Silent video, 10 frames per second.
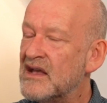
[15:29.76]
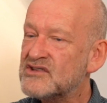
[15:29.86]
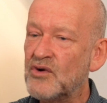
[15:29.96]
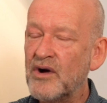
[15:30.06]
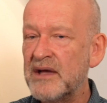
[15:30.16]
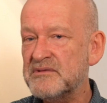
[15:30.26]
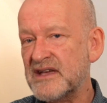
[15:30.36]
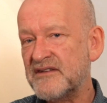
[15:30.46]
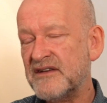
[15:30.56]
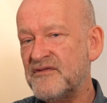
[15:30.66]
So it was
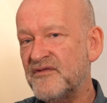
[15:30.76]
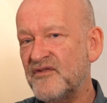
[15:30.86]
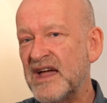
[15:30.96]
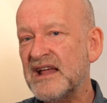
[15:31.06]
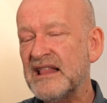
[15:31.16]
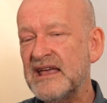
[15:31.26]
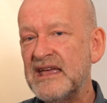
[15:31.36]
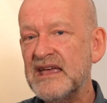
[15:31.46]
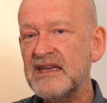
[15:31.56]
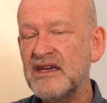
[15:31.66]
a
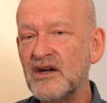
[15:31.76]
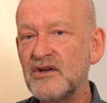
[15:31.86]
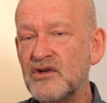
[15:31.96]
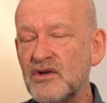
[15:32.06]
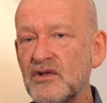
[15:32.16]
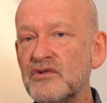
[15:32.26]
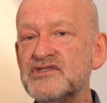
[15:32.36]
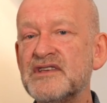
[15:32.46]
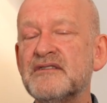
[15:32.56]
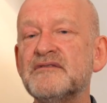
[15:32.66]
fairly
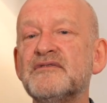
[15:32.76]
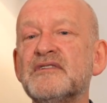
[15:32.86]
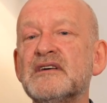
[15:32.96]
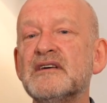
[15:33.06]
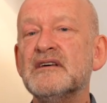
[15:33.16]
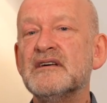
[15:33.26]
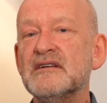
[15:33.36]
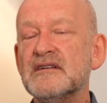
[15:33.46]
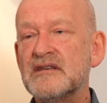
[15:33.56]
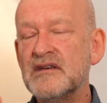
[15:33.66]
conclusive
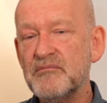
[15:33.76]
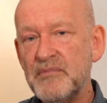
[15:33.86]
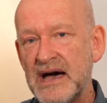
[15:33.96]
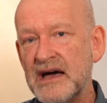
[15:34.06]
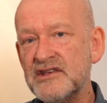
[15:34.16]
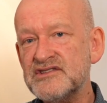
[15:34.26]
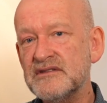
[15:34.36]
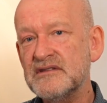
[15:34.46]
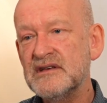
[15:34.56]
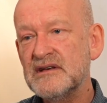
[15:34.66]

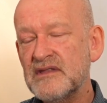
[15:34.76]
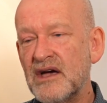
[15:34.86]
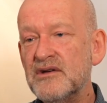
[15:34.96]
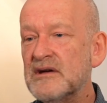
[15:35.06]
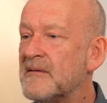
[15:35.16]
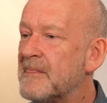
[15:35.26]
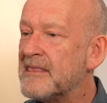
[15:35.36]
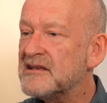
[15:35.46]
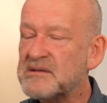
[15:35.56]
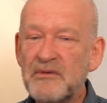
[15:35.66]
comparison. Now,
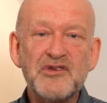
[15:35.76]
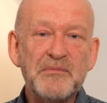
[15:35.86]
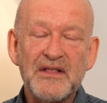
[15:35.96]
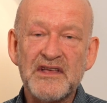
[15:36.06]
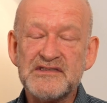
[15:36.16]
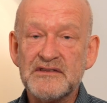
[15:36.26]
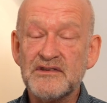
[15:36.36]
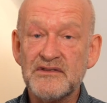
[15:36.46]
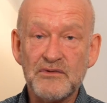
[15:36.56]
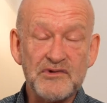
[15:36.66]
some of you may listen
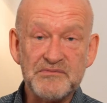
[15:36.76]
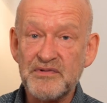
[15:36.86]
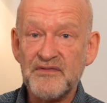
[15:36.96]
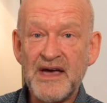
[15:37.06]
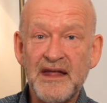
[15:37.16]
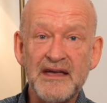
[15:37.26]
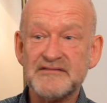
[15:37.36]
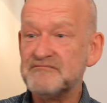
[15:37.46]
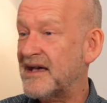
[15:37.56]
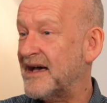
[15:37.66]
to the Rose and prefer
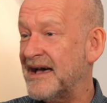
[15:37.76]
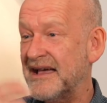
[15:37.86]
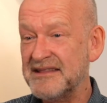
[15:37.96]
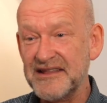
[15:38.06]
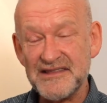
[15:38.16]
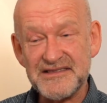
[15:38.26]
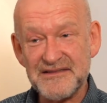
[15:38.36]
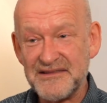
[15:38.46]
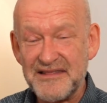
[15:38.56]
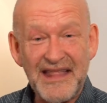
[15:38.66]
it, and
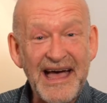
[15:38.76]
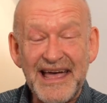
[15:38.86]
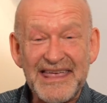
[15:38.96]
that